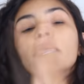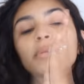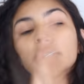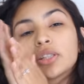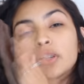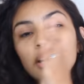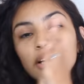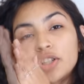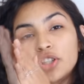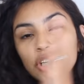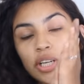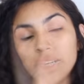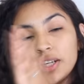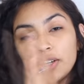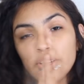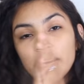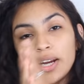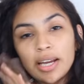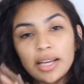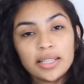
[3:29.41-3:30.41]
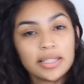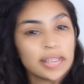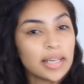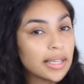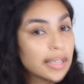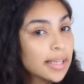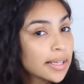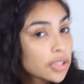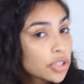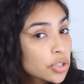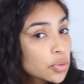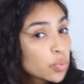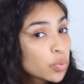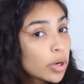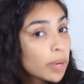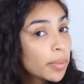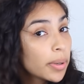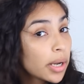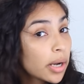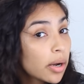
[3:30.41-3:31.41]
massage it in your hands, and then just
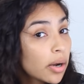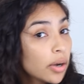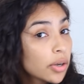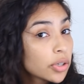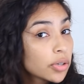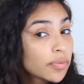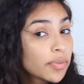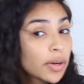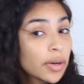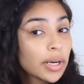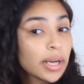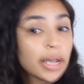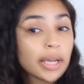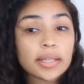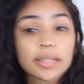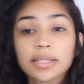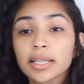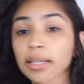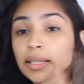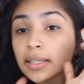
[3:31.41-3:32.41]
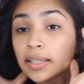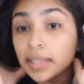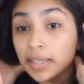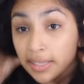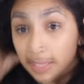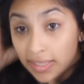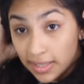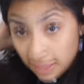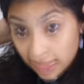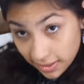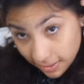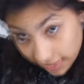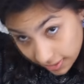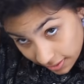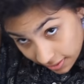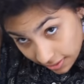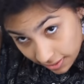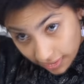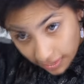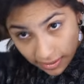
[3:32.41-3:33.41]
rub it on your berry ends like this.
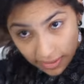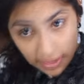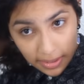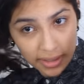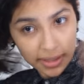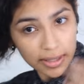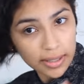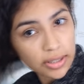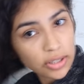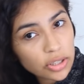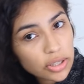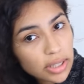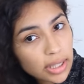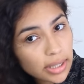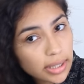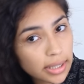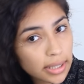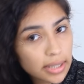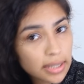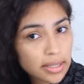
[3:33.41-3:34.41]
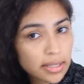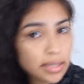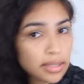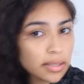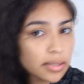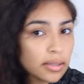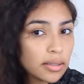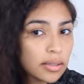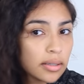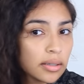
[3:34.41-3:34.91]
Just like this.